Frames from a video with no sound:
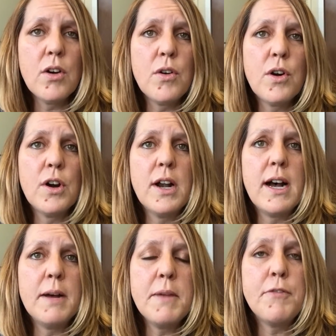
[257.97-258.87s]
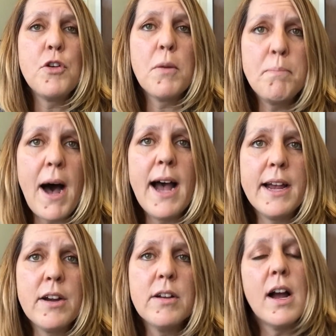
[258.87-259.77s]
or if you're a
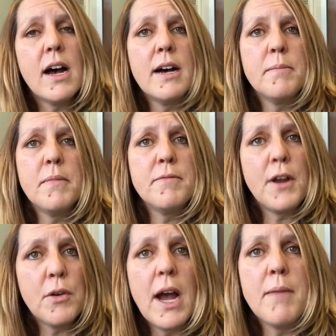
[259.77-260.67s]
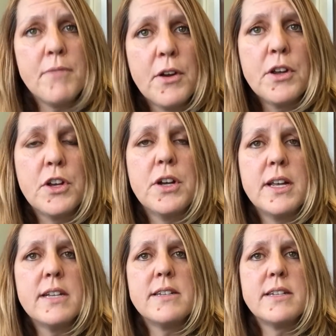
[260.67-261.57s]
buyer, I'm very good
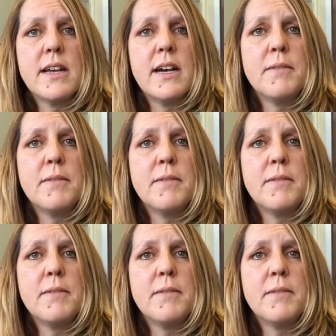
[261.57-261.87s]
at